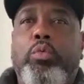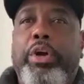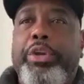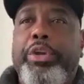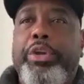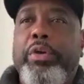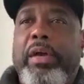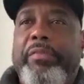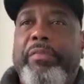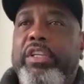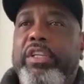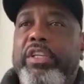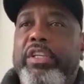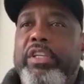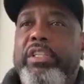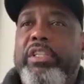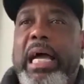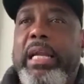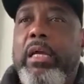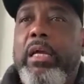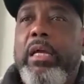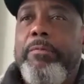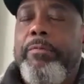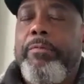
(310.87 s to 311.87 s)
where you have to
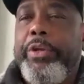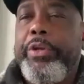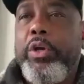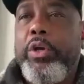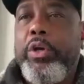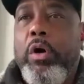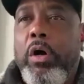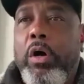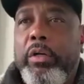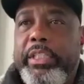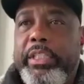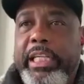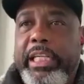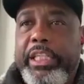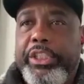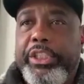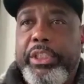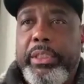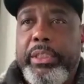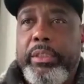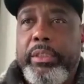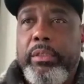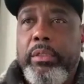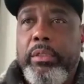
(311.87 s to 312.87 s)
sign up for your
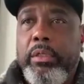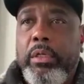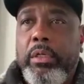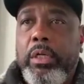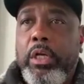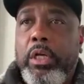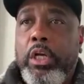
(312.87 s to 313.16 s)
audition,